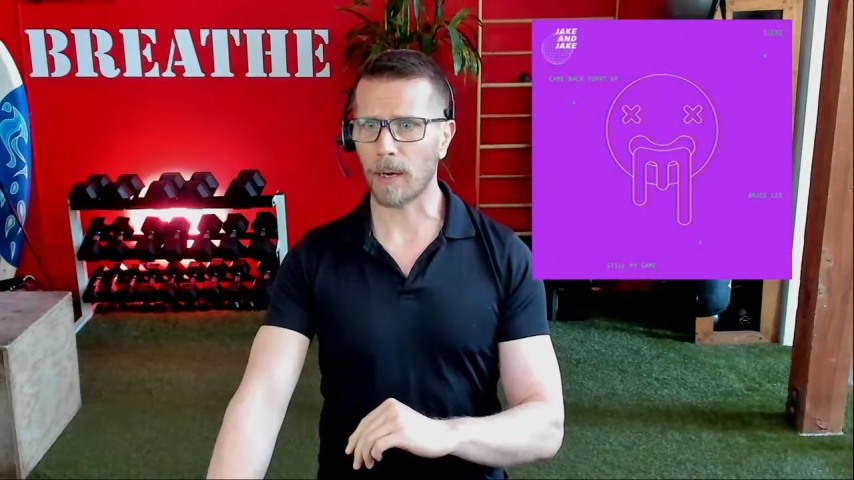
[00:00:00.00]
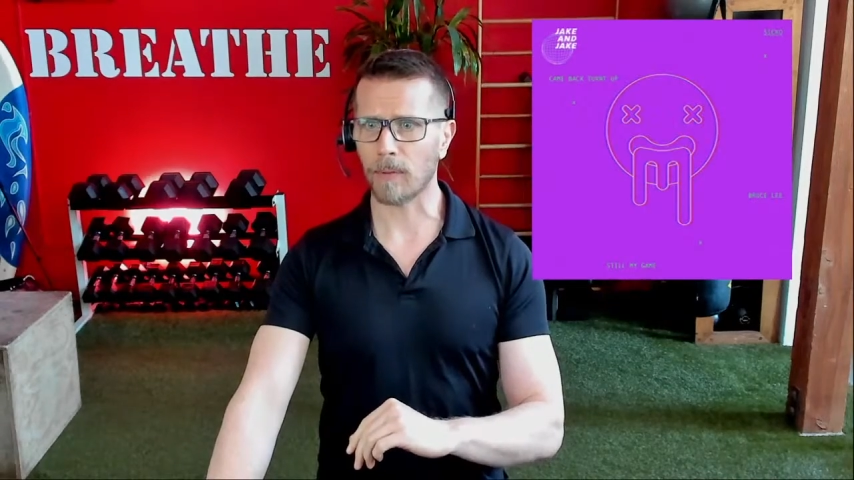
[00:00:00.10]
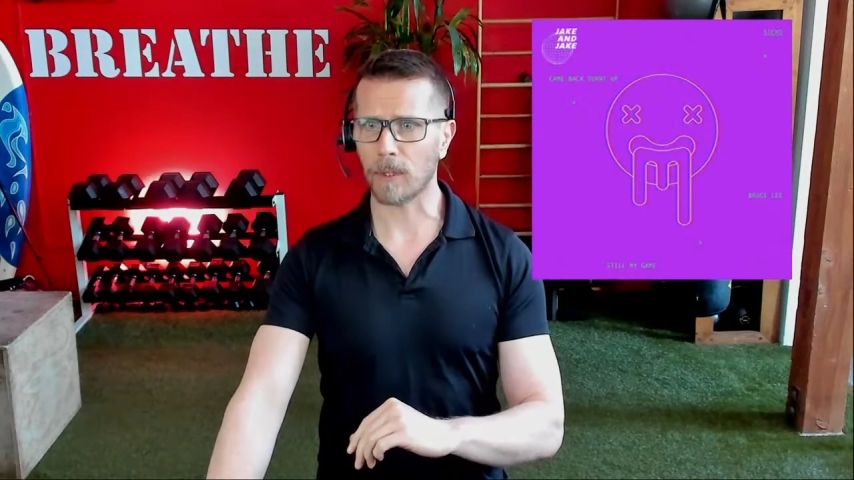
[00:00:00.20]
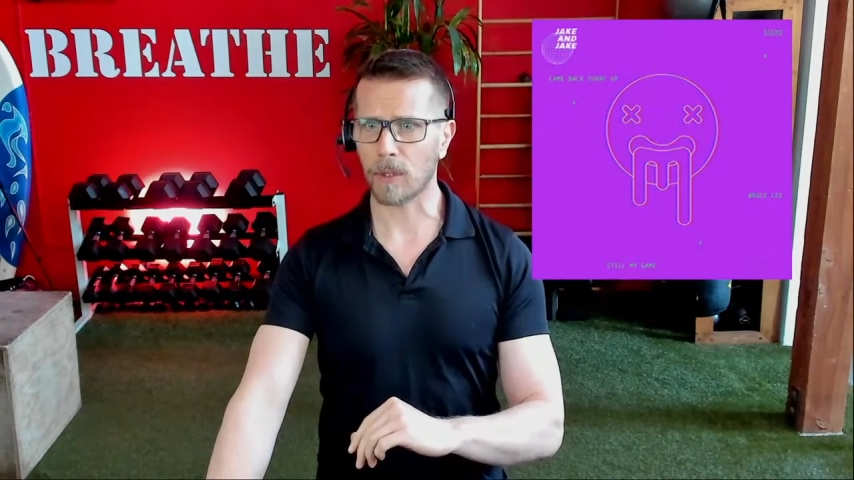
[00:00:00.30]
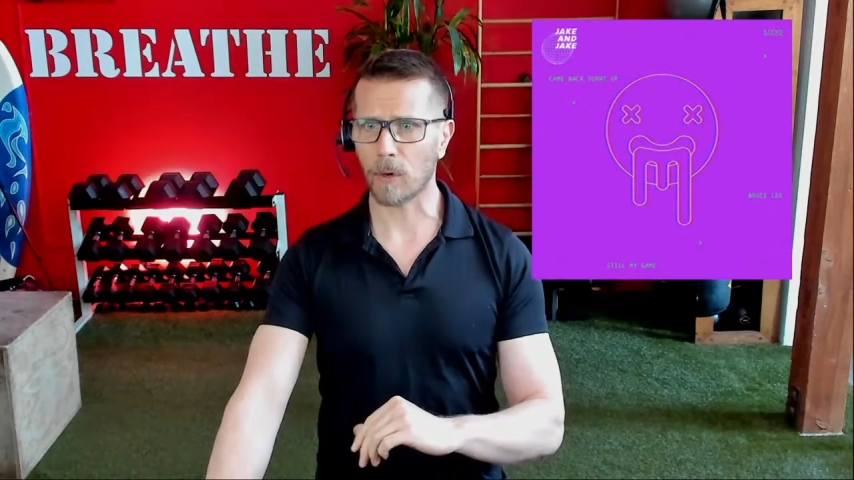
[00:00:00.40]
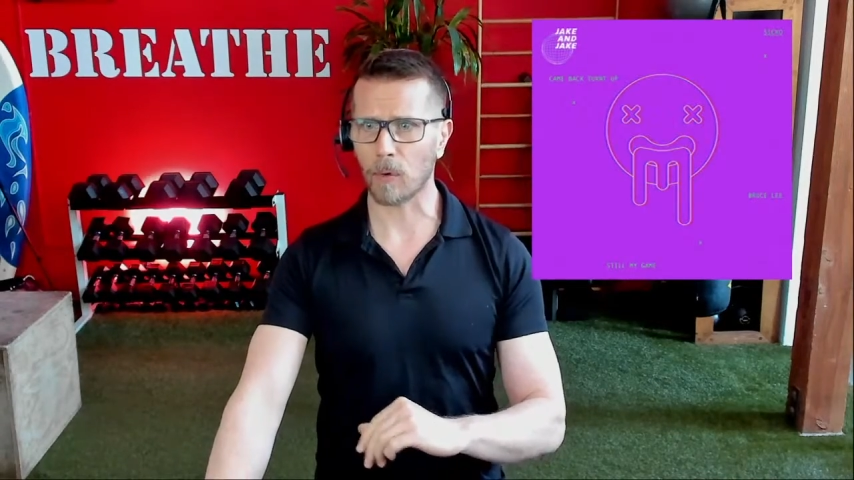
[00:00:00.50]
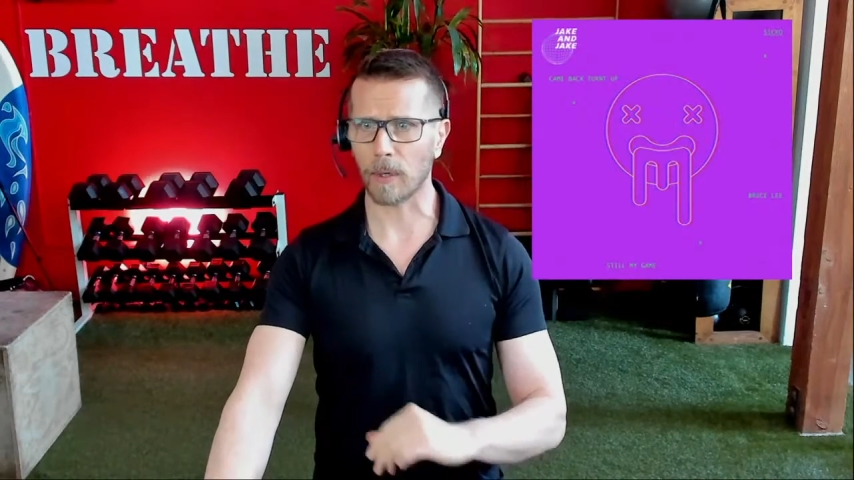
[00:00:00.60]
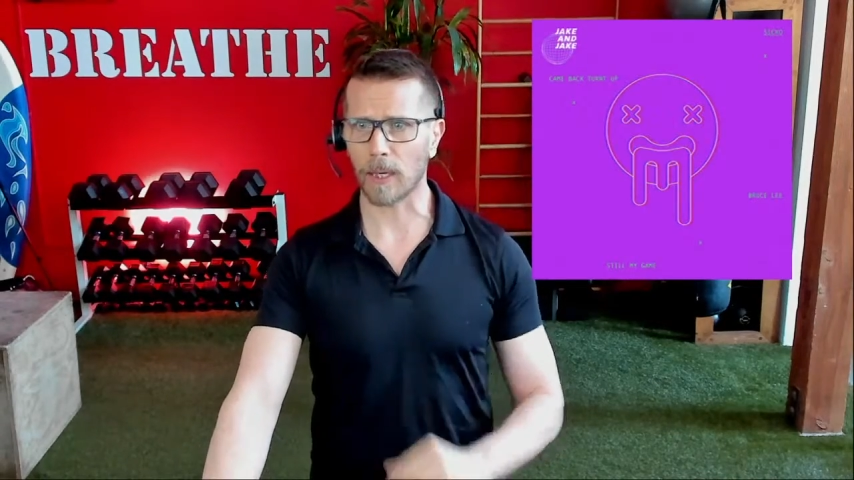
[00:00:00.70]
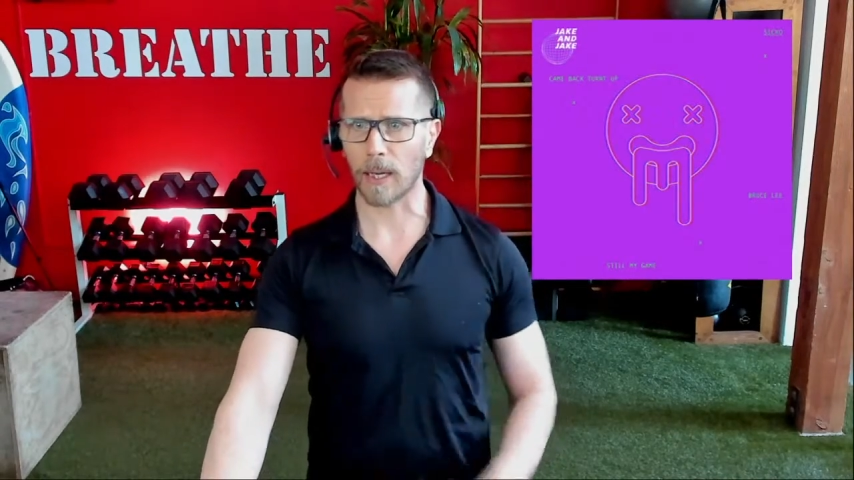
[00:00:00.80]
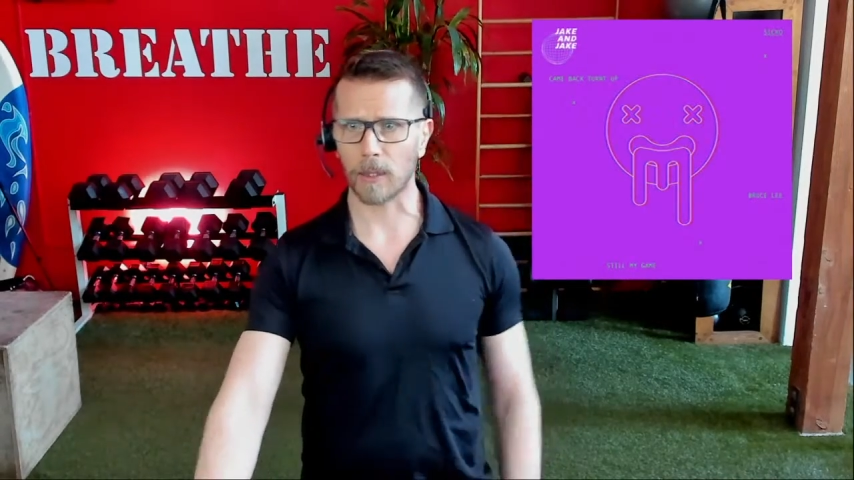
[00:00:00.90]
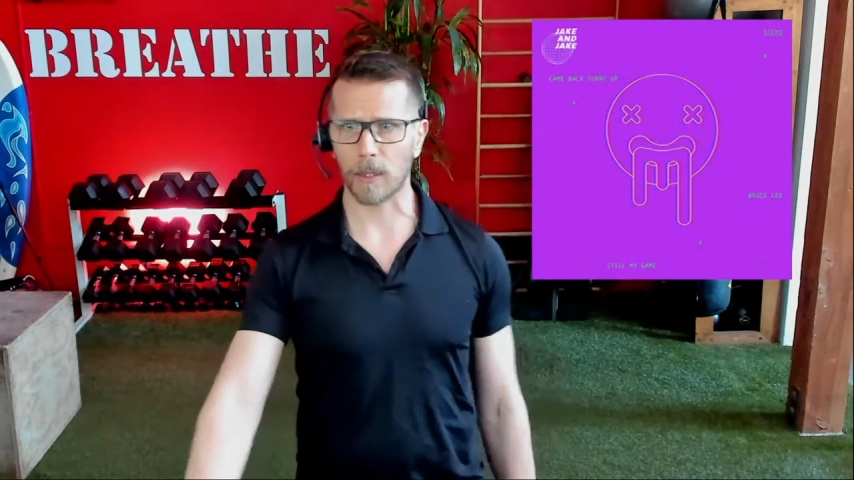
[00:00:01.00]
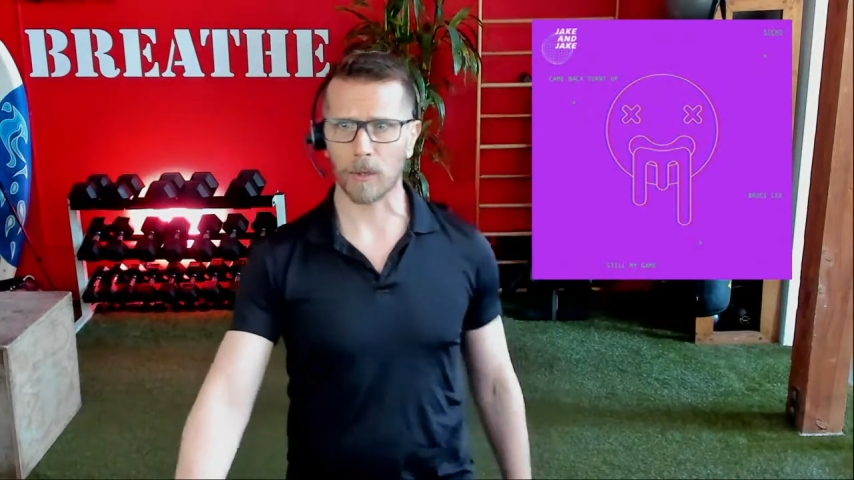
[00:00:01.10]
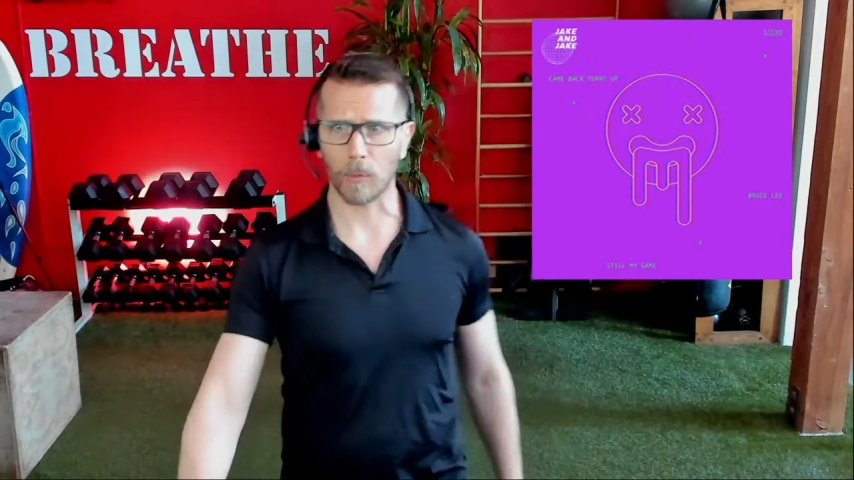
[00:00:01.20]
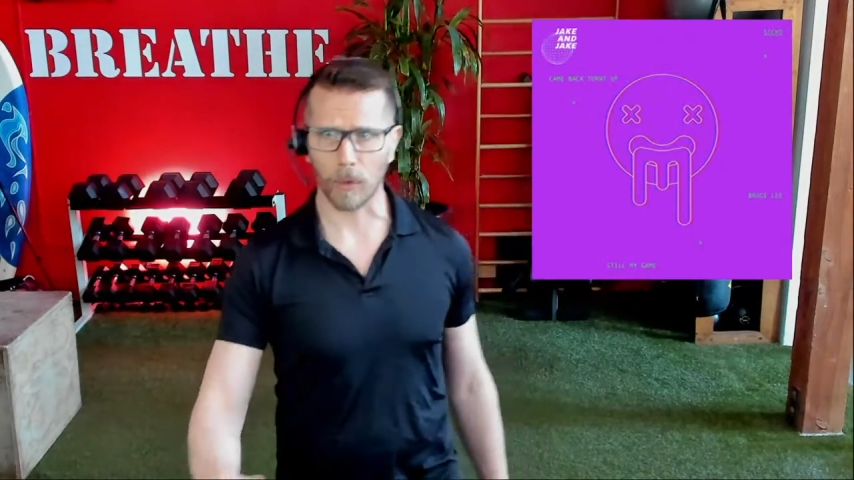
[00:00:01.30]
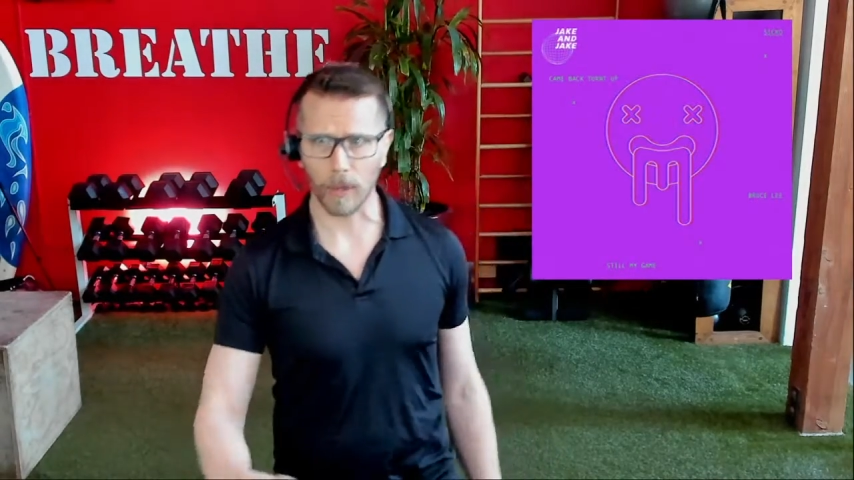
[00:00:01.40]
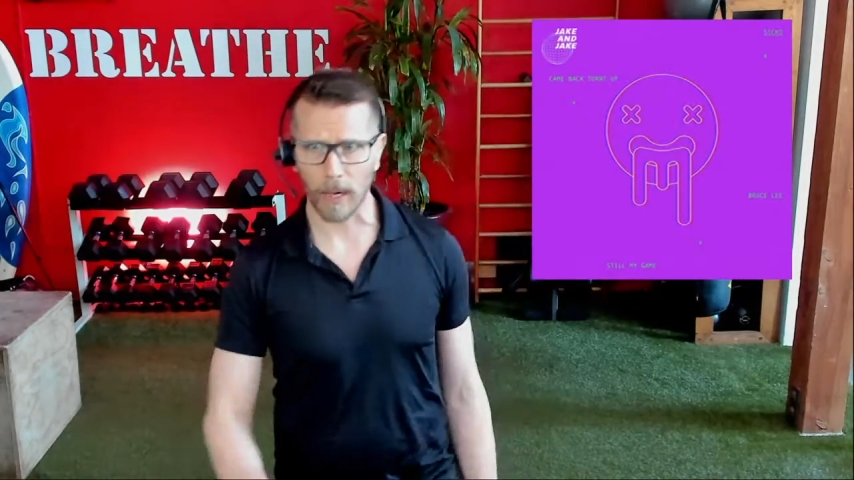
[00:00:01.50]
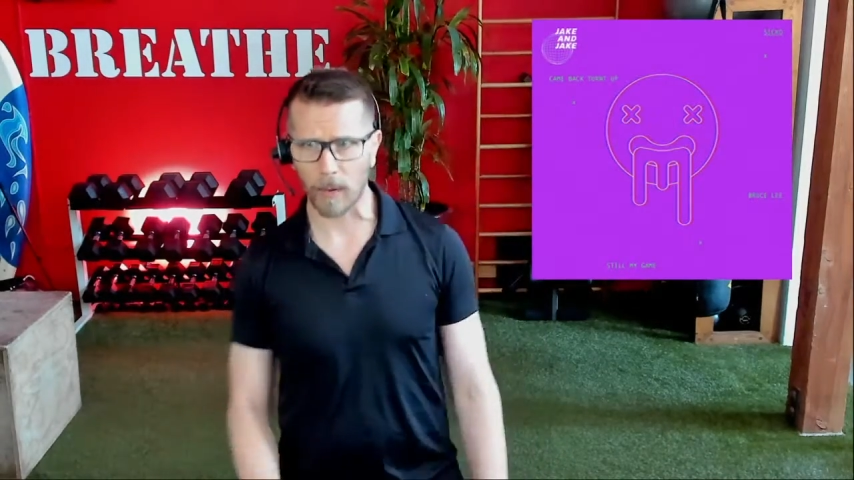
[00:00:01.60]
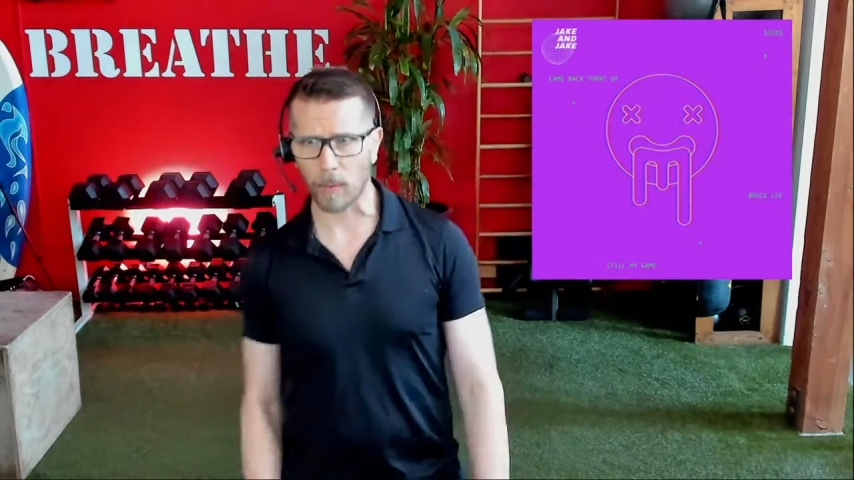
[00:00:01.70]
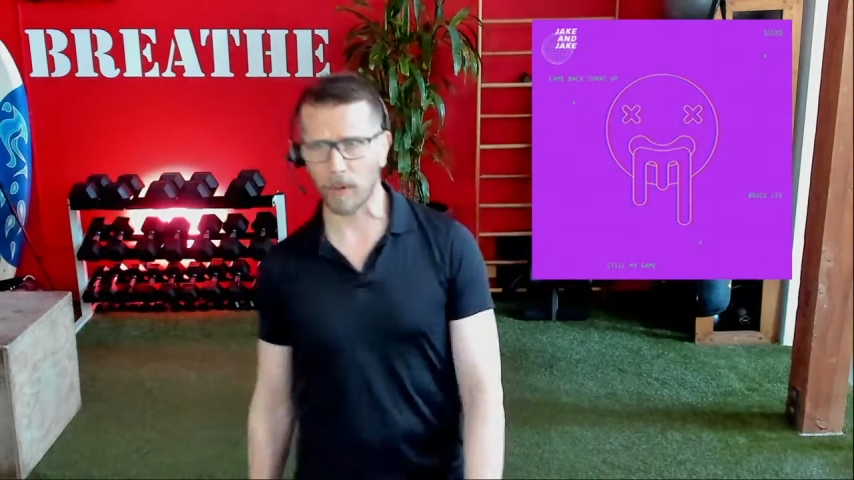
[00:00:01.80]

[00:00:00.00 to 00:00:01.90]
This totally counts as your workout.